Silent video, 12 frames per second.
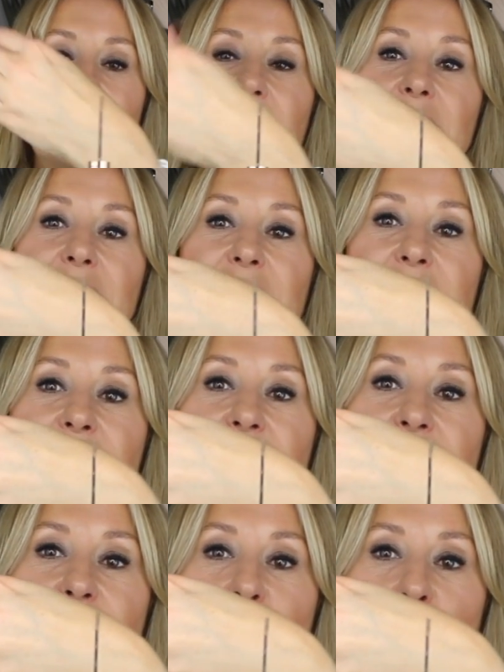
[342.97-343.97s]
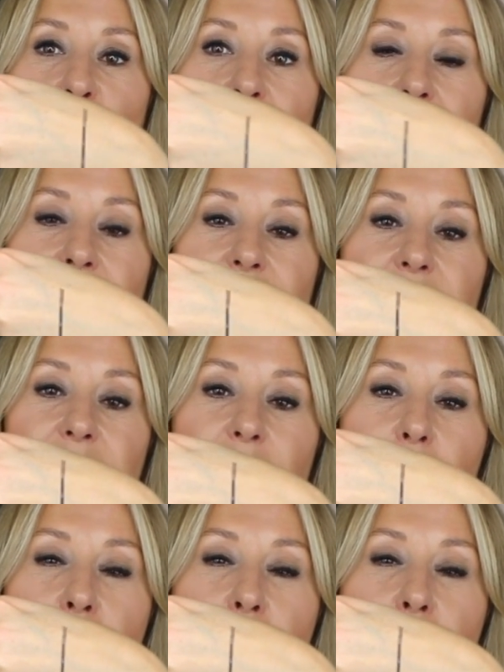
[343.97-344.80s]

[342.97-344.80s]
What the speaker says: It is the smallest,